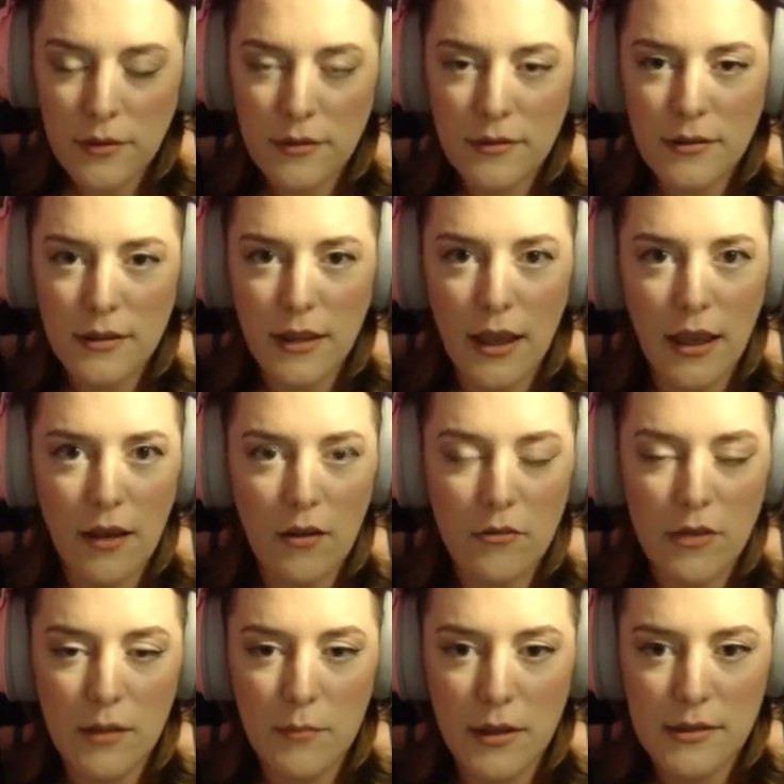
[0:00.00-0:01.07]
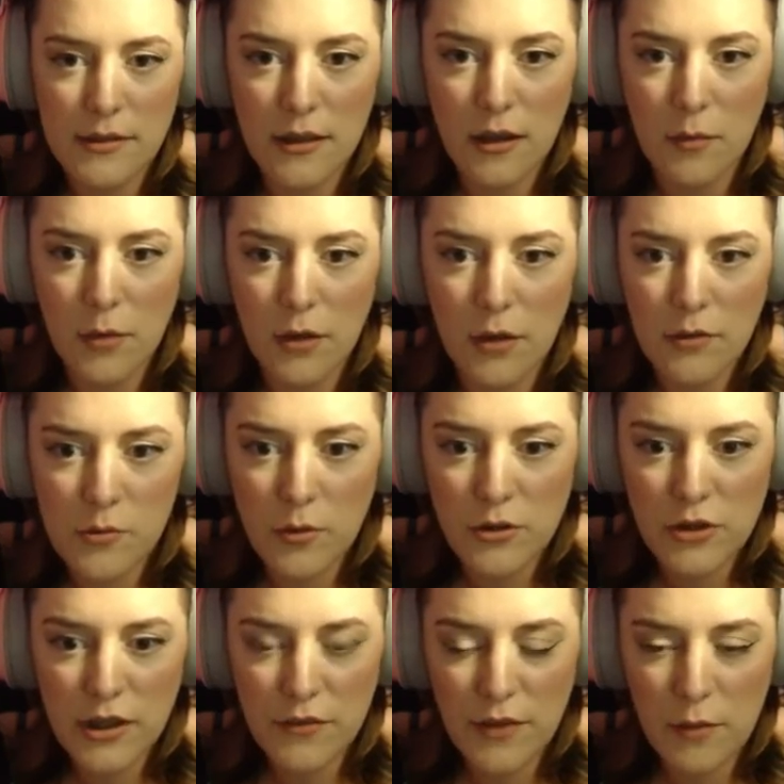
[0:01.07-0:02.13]
Yeah, I really messed up. I was
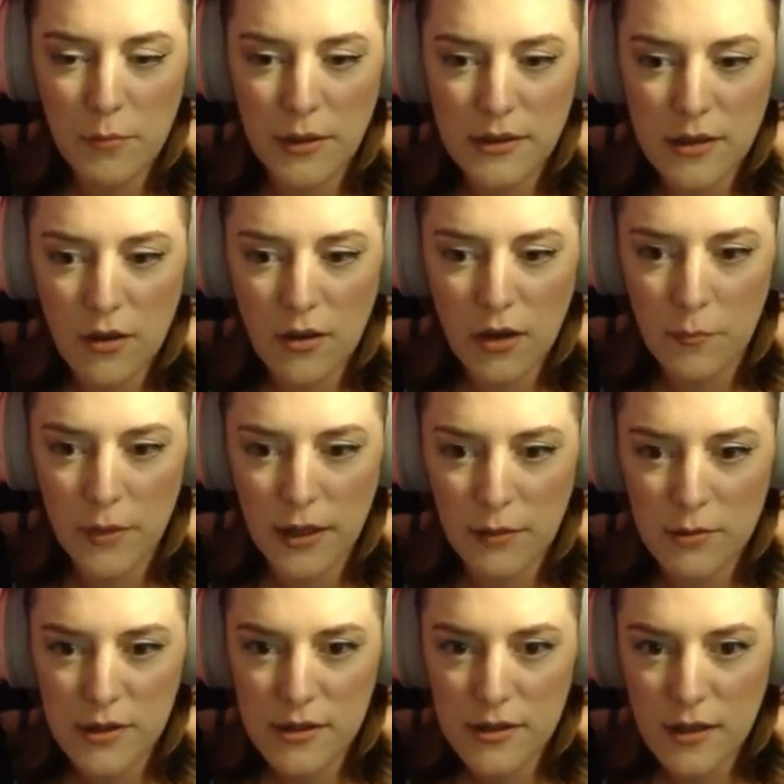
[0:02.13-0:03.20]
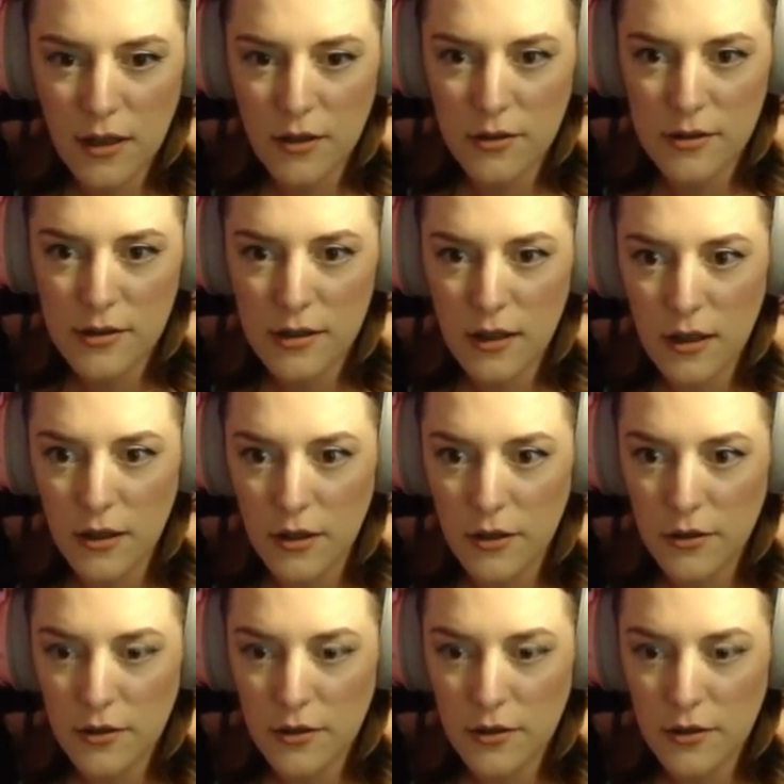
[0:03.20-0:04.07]
wondering if there'd be time, but it was so slow.